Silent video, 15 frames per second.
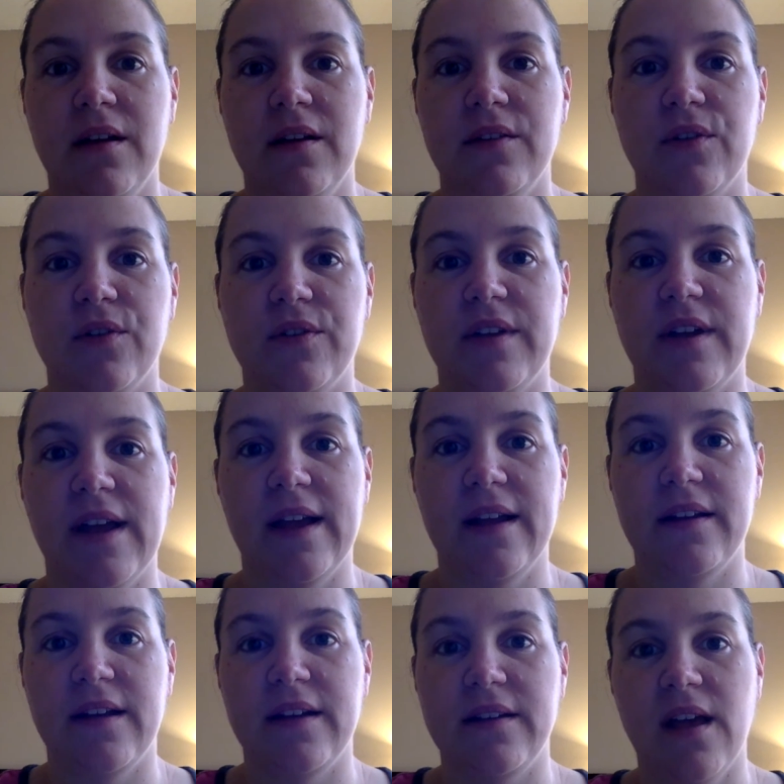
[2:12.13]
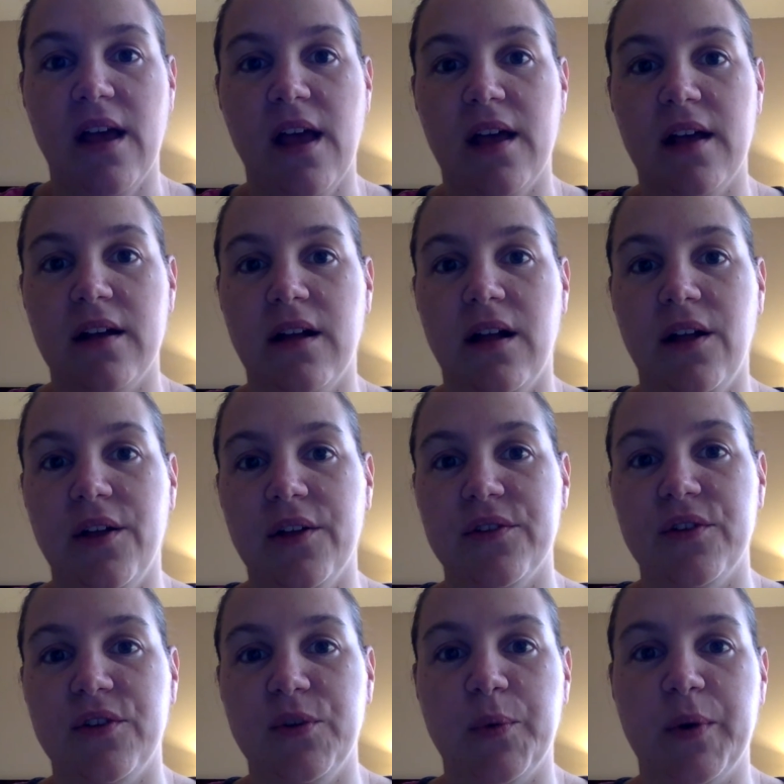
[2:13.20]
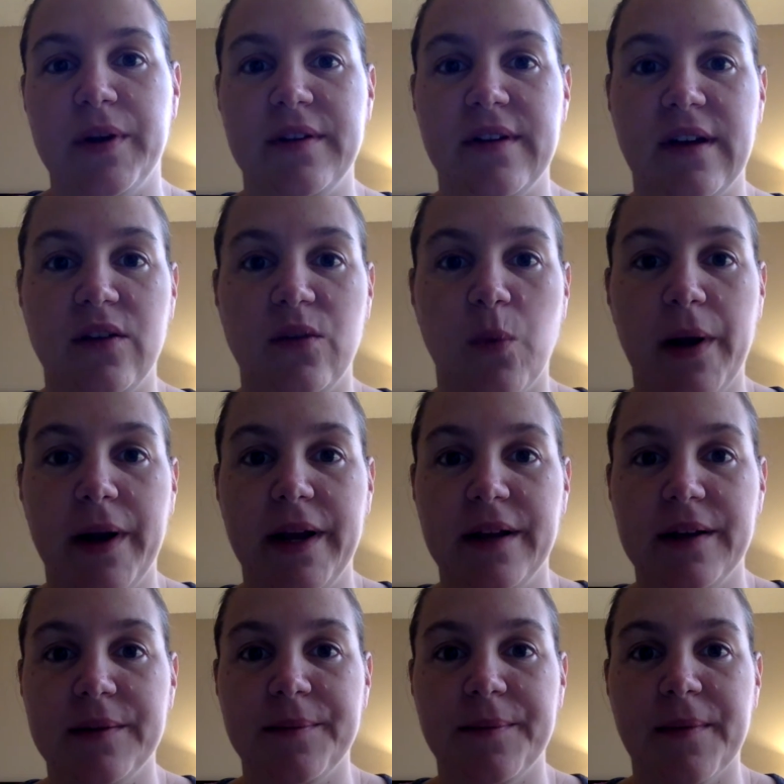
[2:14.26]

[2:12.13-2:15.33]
So today, day 10, I'll also do one day 20,